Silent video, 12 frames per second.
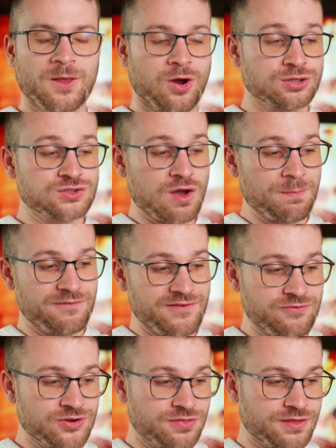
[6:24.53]
On top of
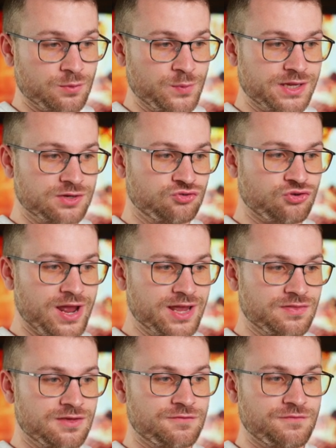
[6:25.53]
everything, we can
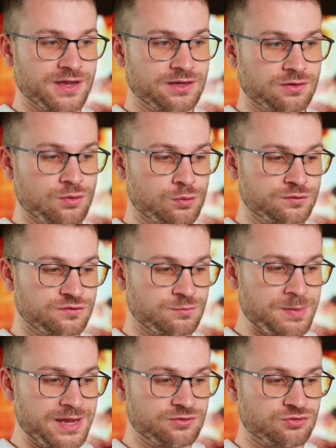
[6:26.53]
drag the effect called
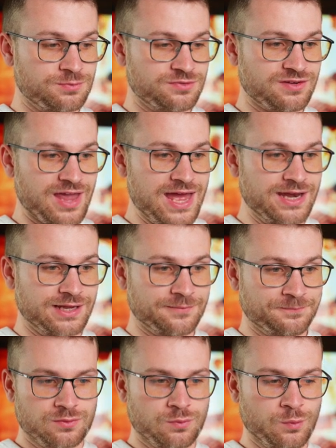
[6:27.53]
spectrum scanning.
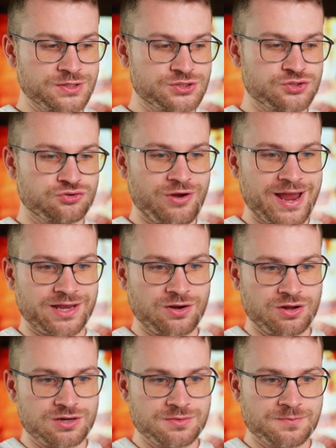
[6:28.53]
Once you drag it
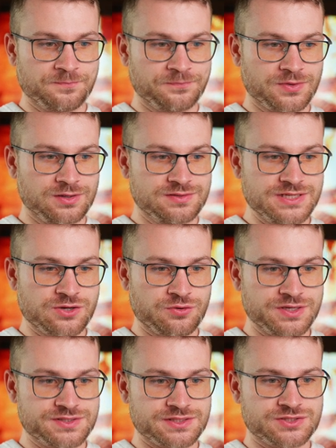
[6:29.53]
on,
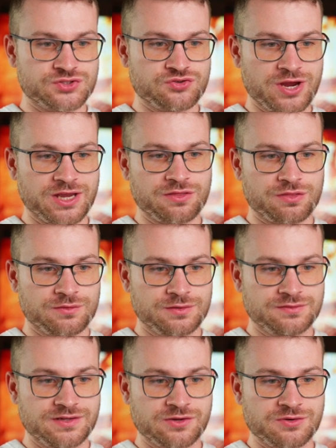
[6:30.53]
decrease its strength,
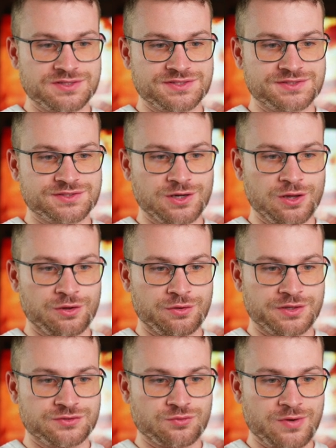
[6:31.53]
decrease its glow,
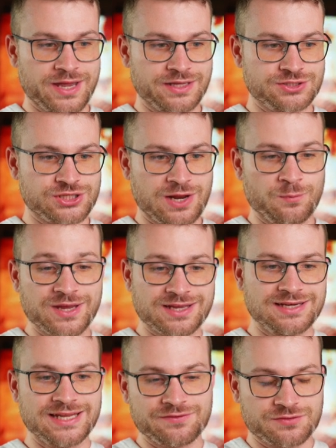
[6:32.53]
its range, and we
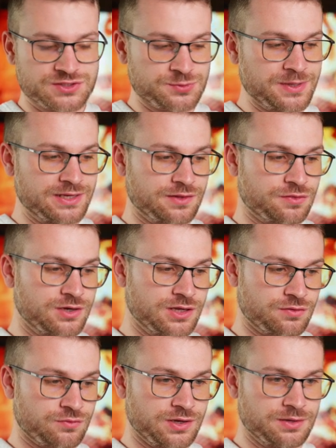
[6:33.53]
can leave the speed at
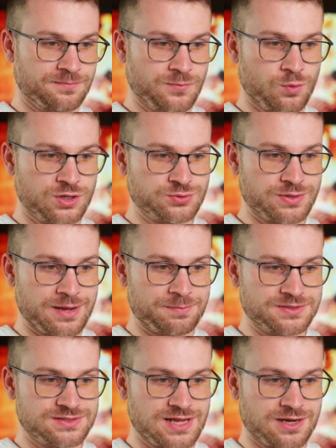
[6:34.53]
33. Watch what
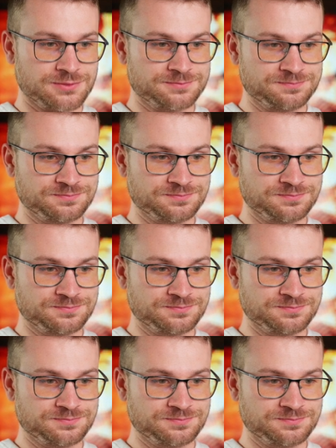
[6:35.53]
happens now.